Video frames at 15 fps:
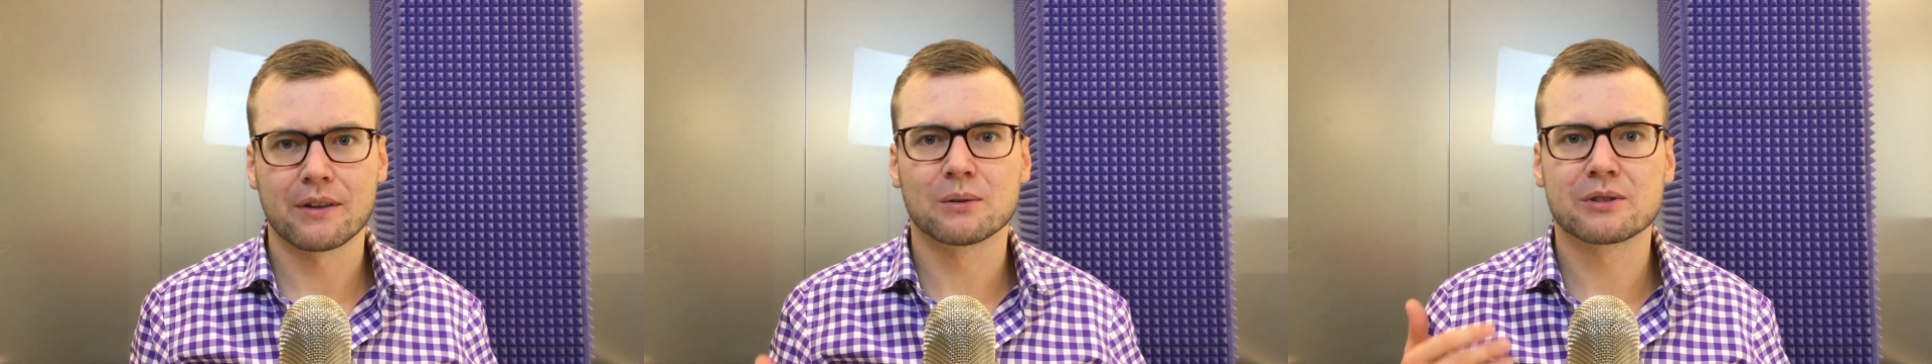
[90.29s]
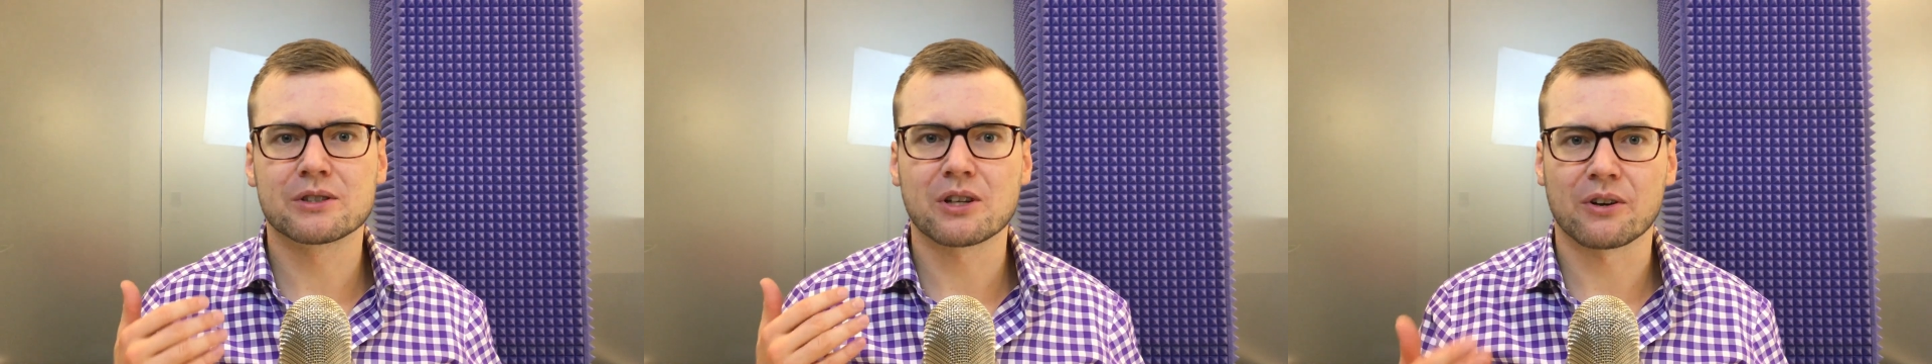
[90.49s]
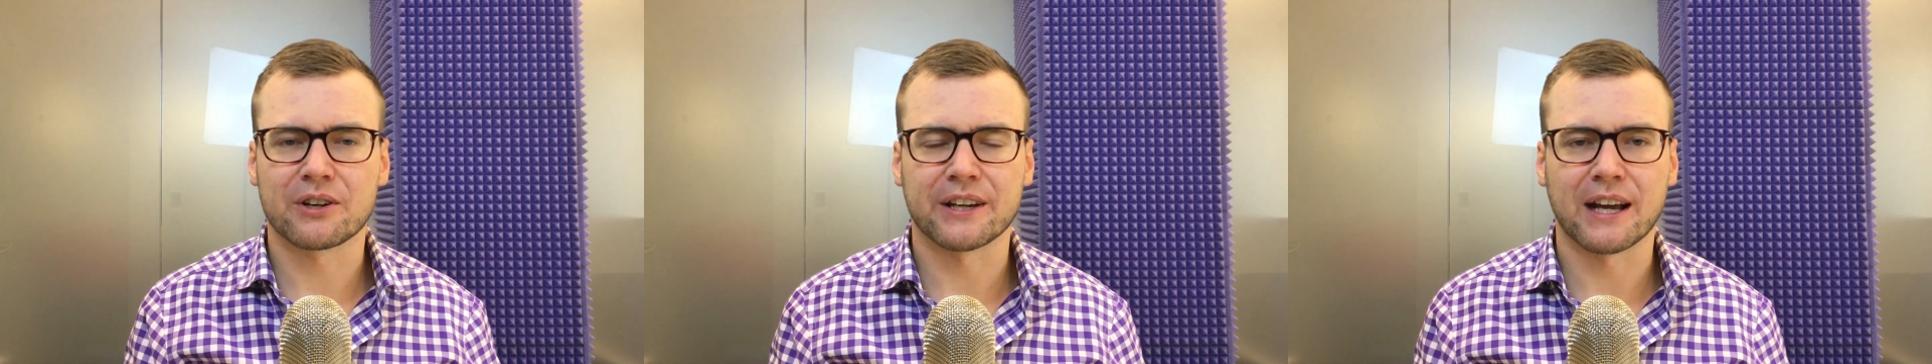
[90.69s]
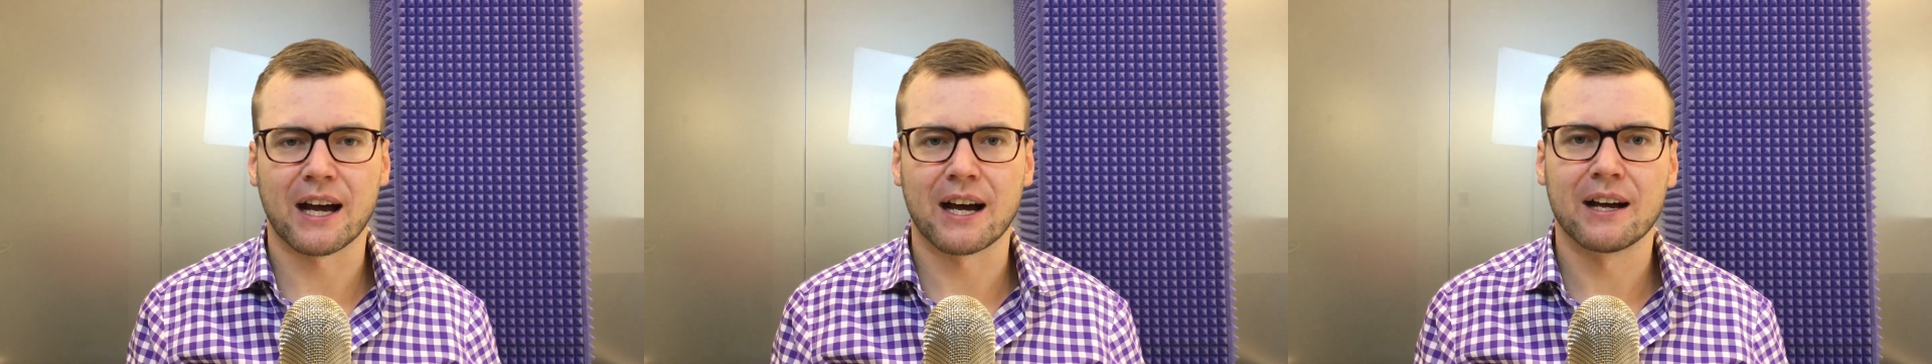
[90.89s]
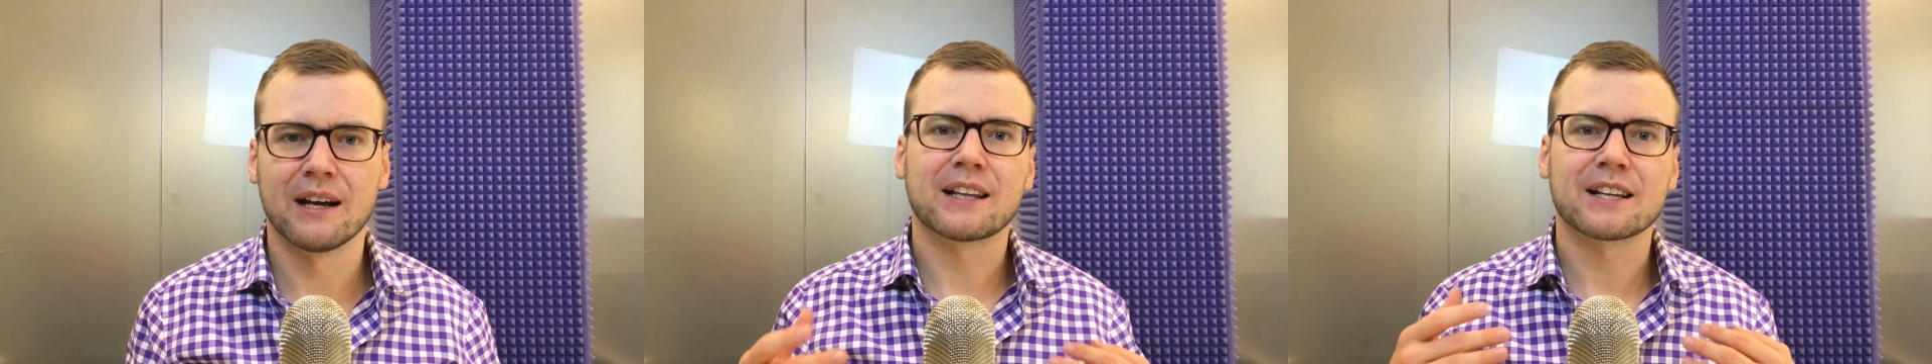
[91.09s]

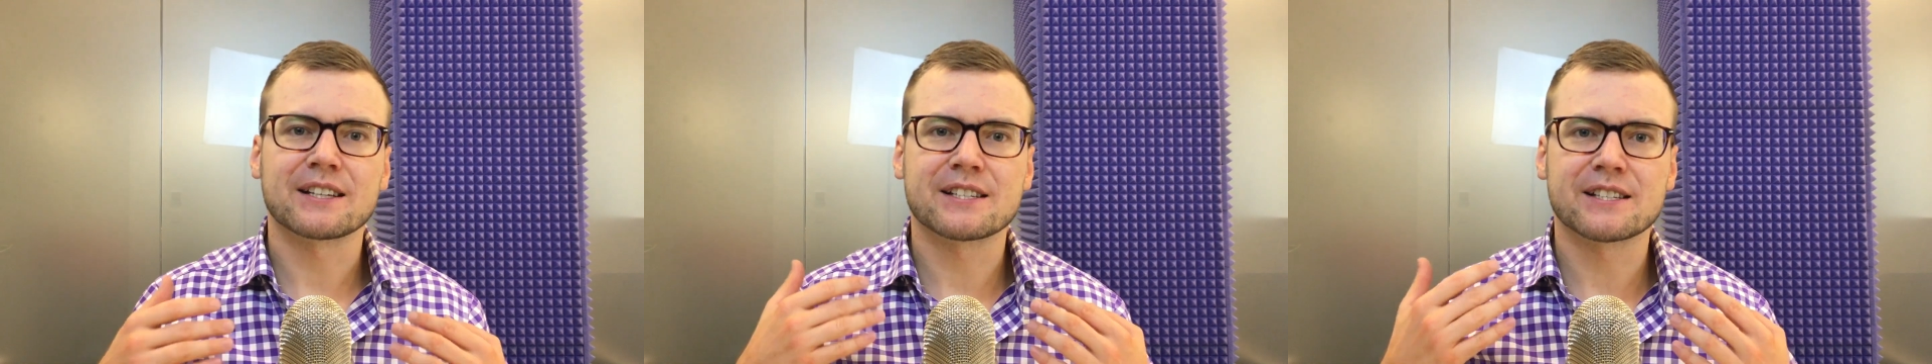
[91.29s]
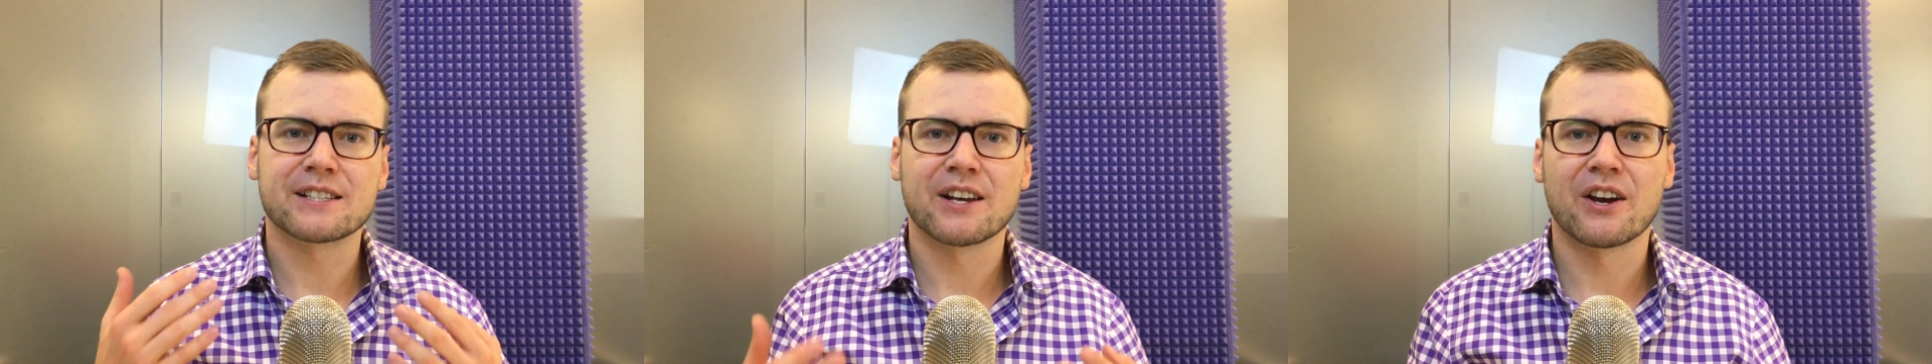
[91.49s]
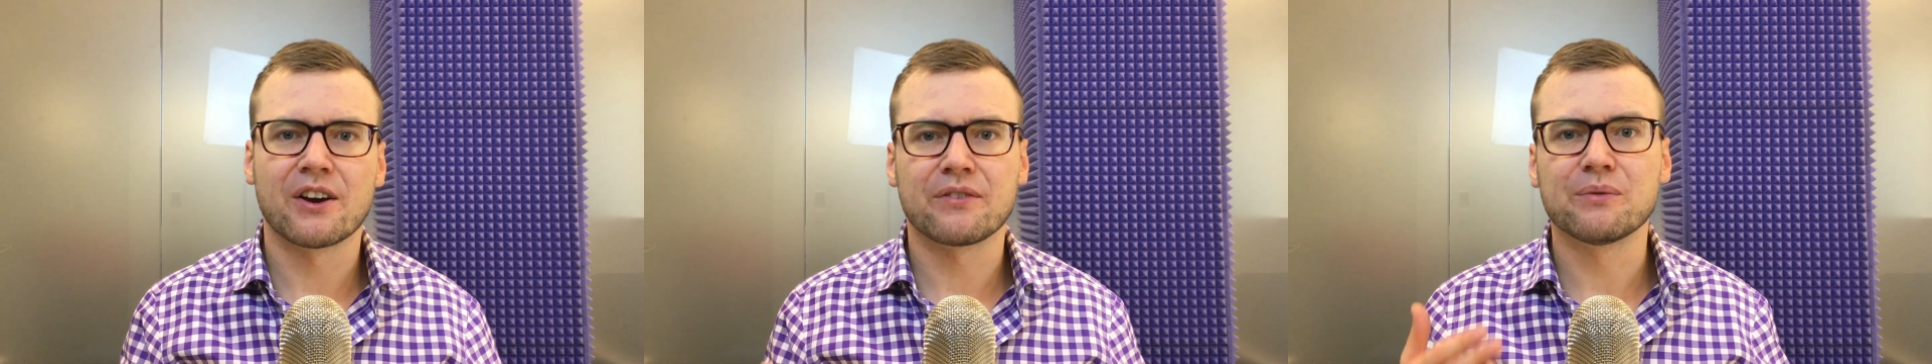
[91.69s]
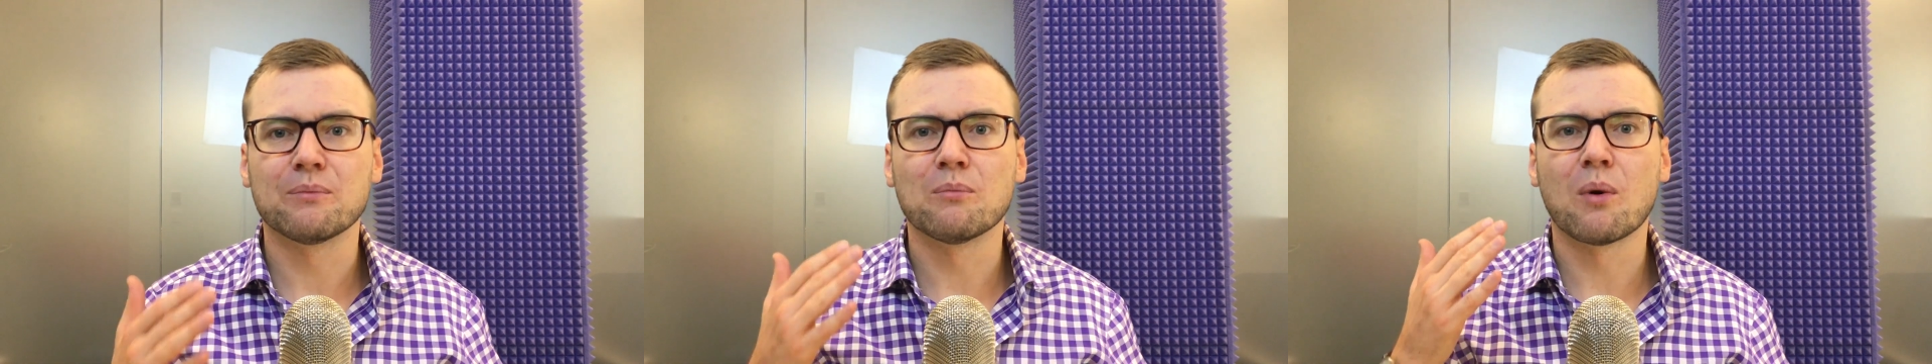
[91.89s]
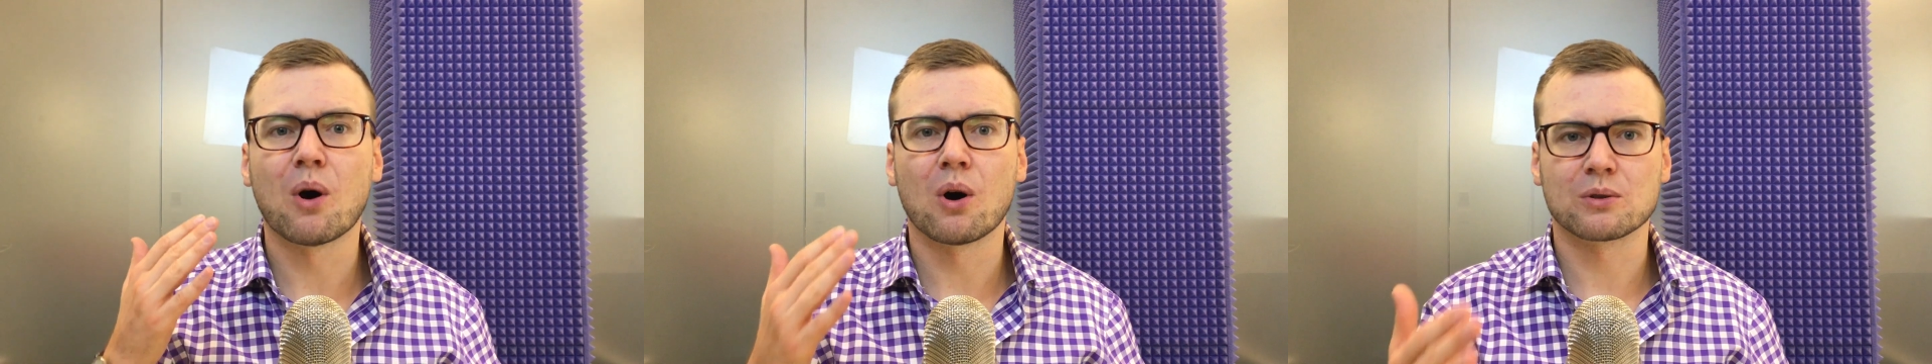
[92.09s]
Luxottica, that served
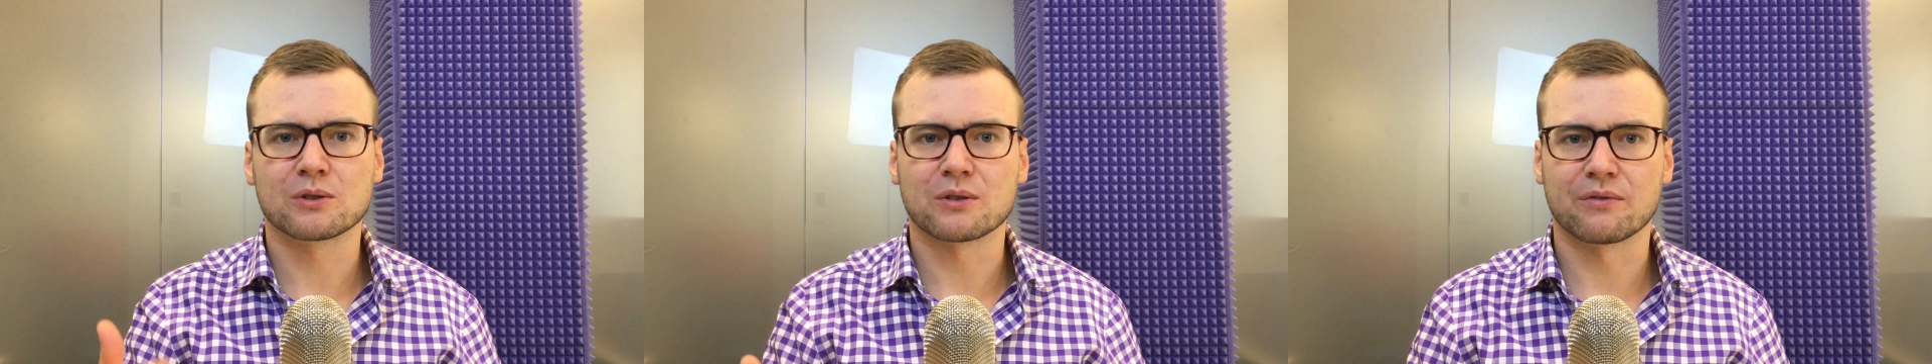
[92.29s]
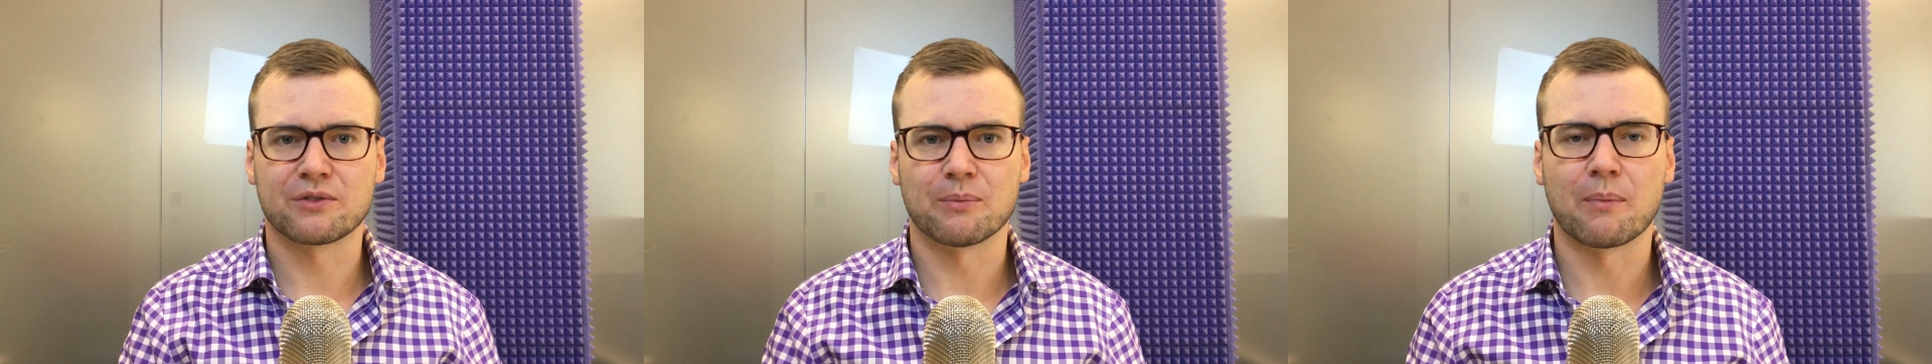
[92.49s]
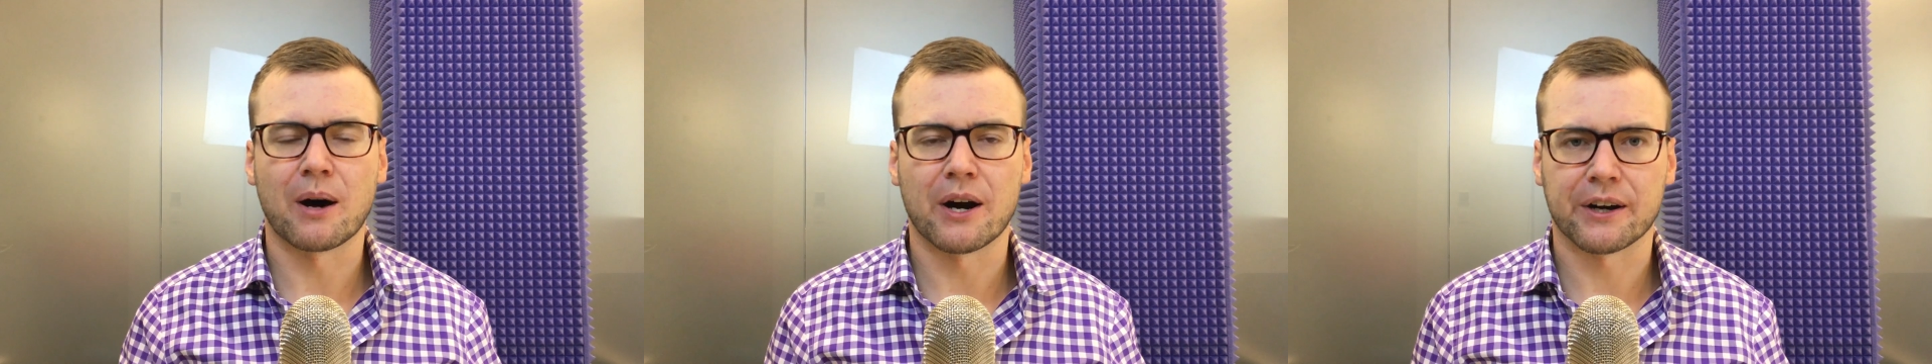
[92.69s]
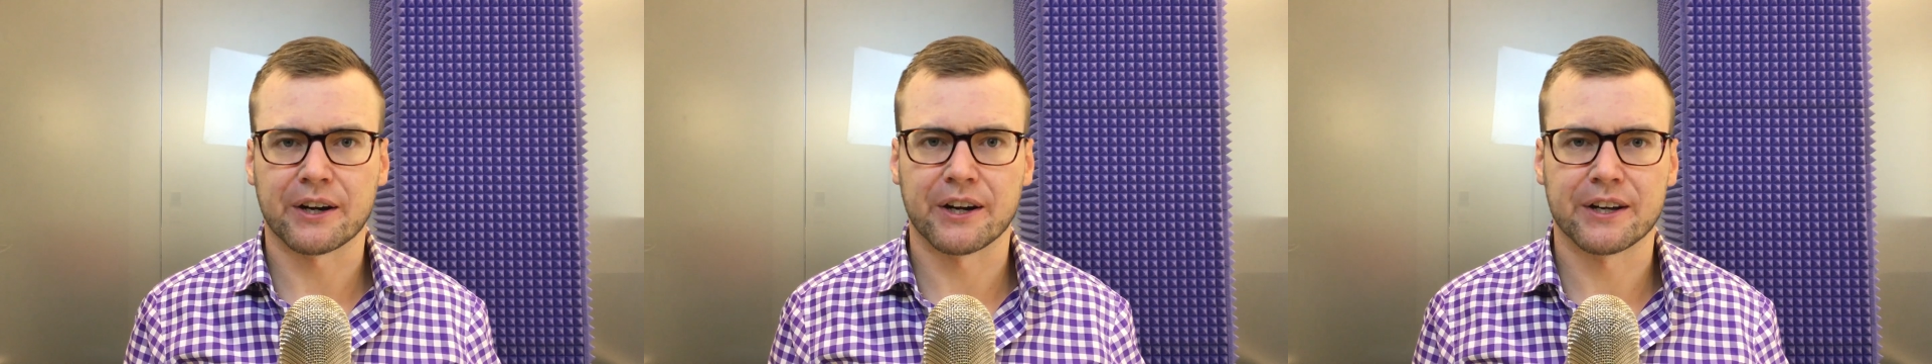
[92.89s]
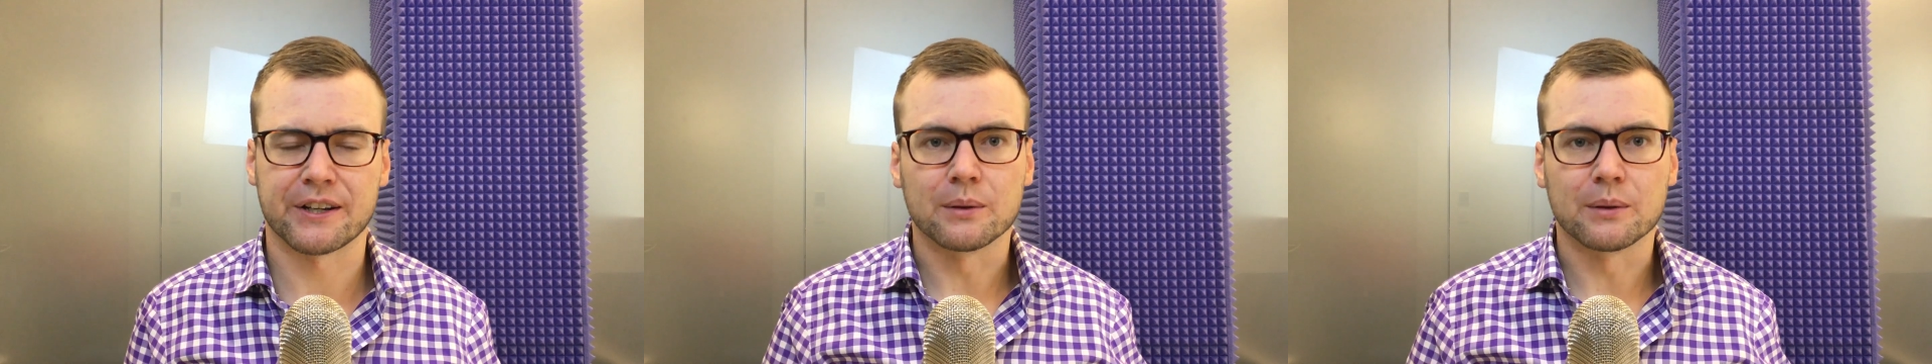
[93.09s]
most of the market.